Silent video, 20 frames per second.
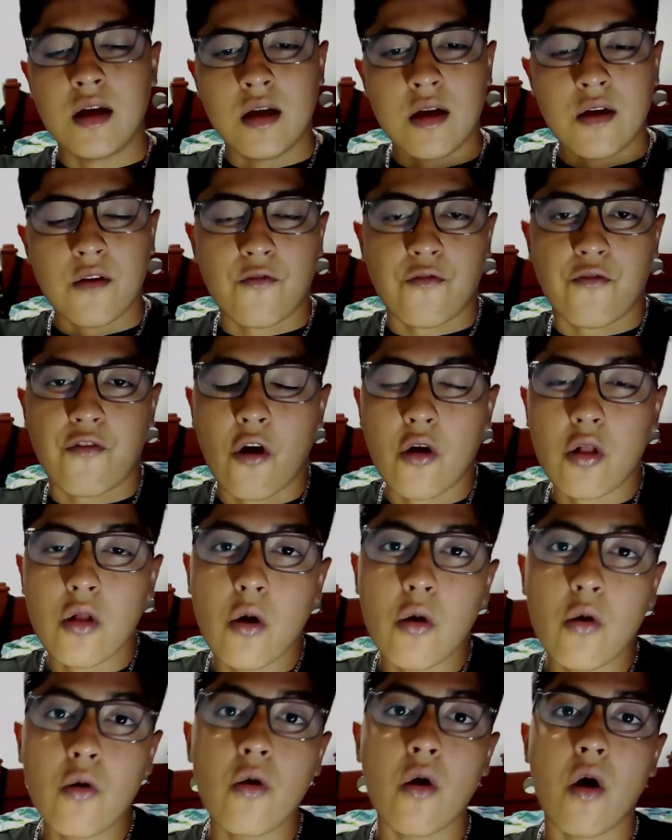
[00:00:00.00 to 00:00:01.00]

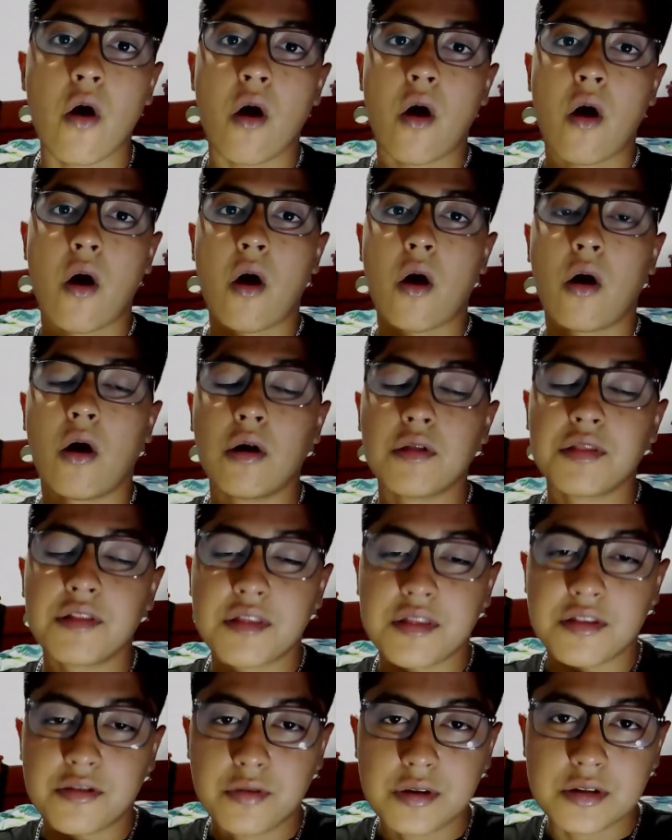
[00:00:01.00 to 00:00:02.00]
follow all the
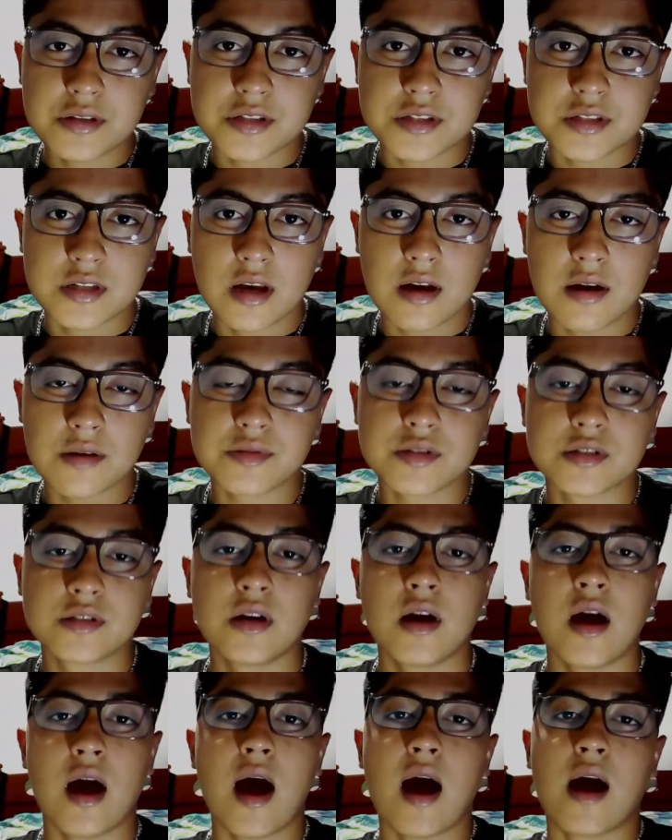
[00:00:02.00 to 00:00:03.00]
3 steps
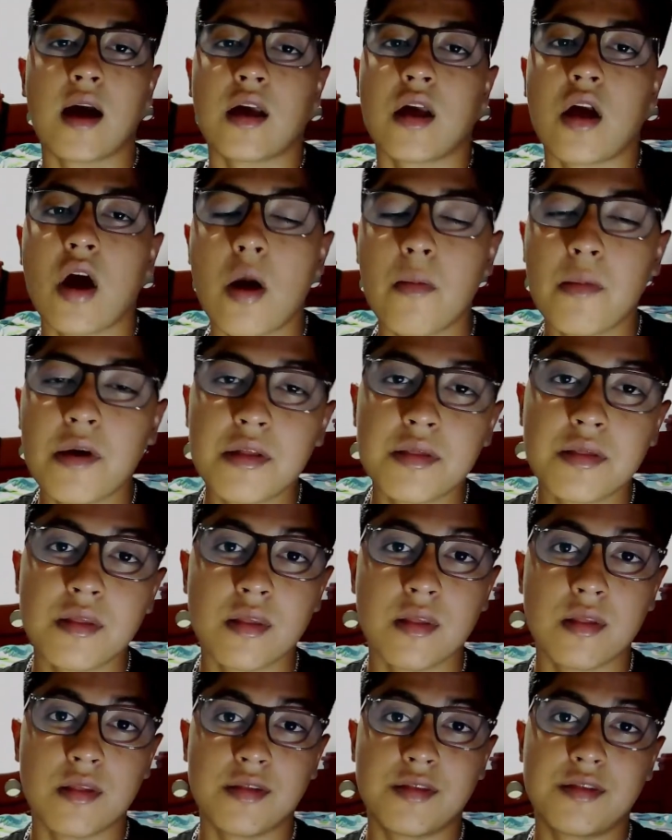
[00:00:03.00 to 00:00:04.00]
and comment
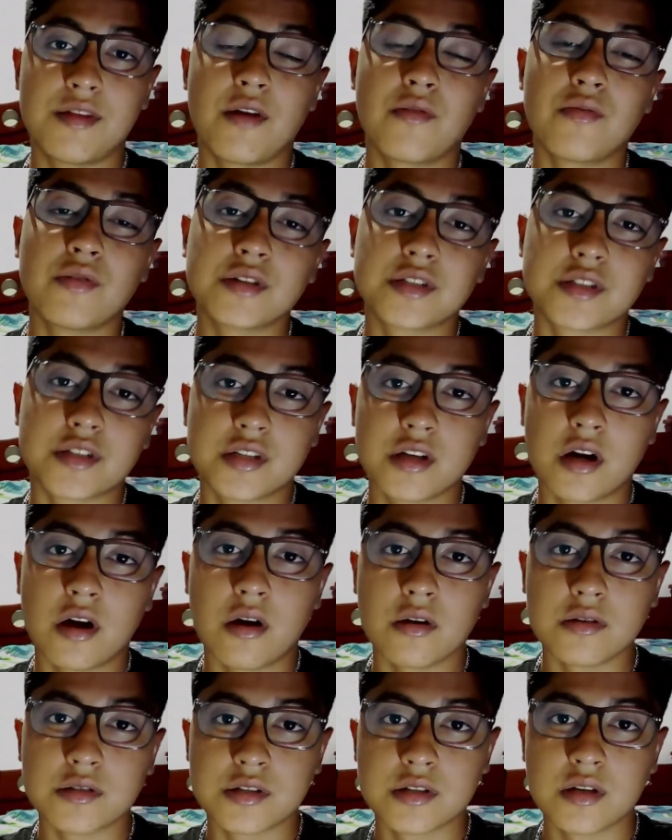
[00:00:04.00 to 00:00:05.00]
the
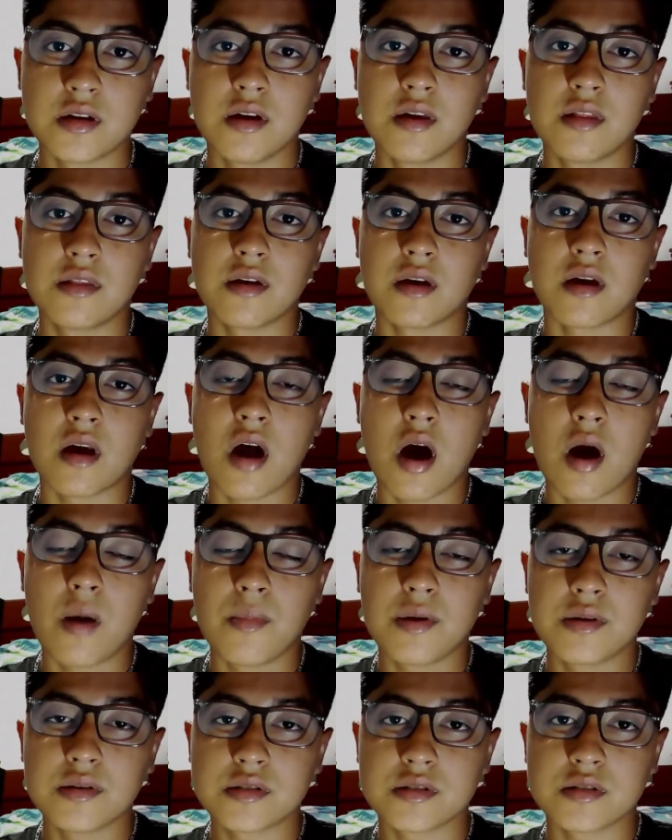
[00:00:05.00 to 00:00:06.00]
results in the
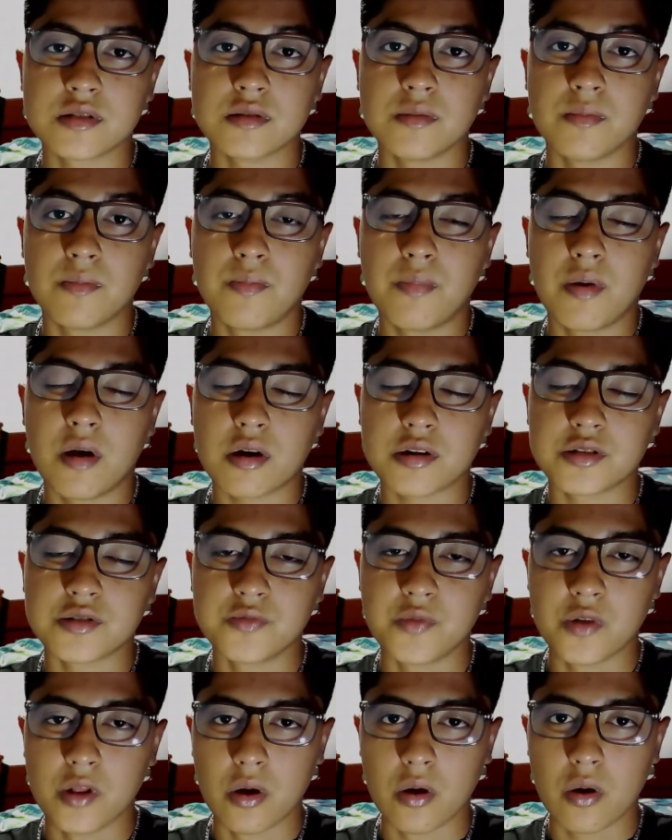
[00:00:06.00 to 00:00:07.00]
comments box
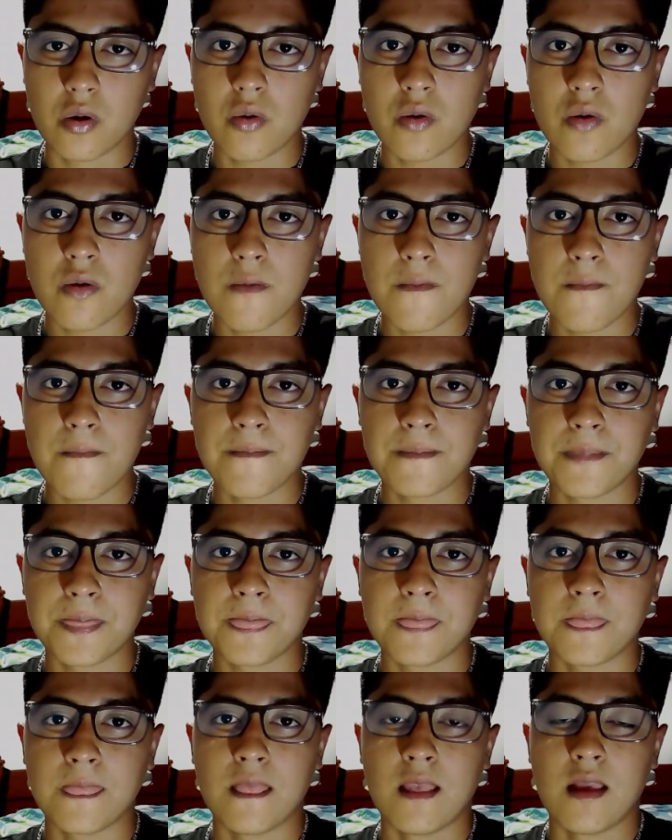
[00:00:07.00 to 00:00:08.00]
below.
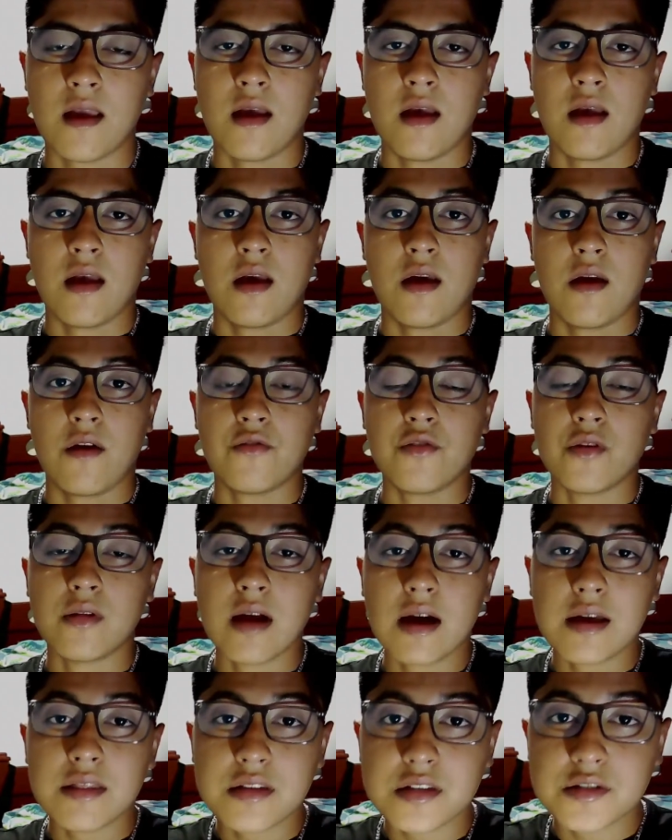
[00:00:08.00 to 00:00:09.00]
If you
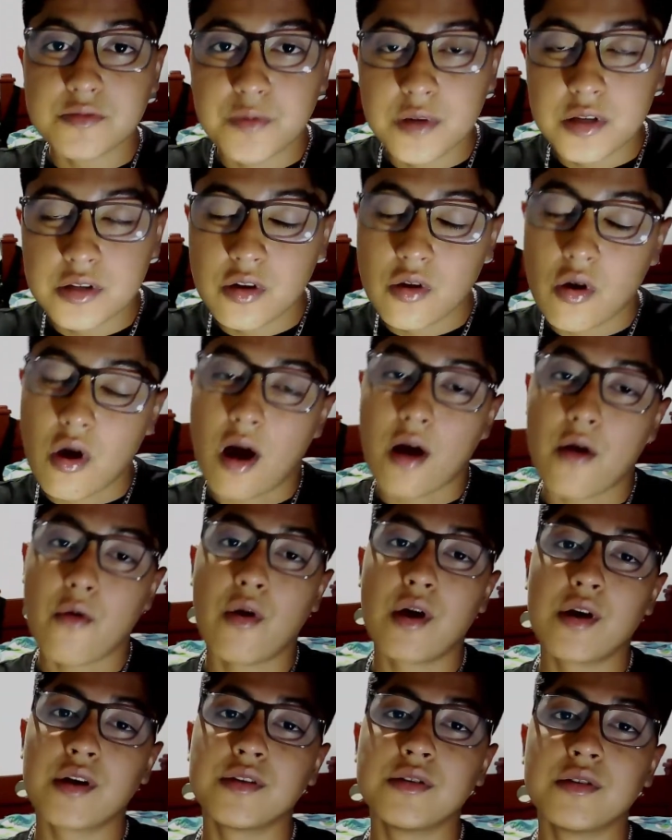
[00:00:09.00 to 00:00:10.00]
like this video, I
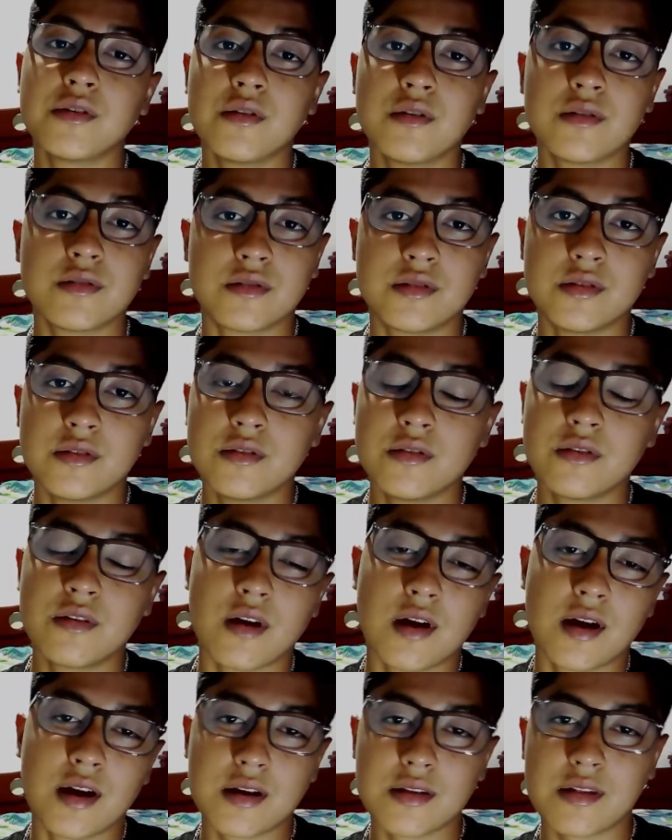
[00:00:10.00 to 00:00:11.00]
want you to
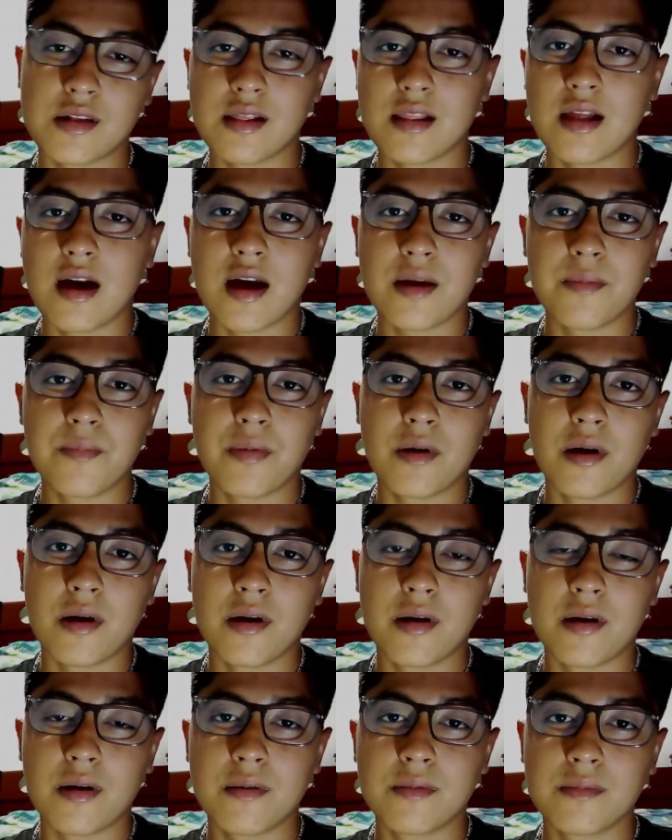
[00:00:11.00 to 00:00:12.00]
hit the like
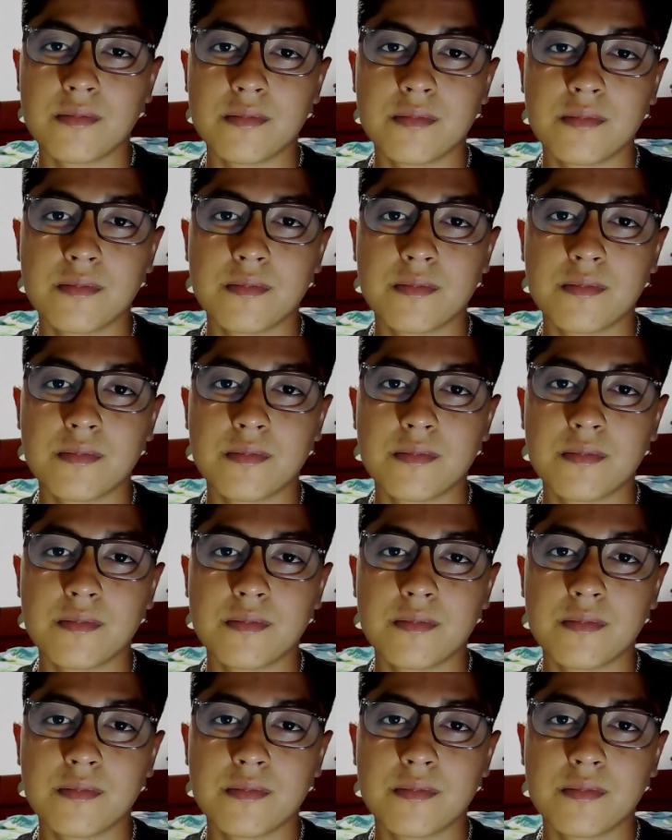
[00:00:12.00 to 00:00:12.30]
button,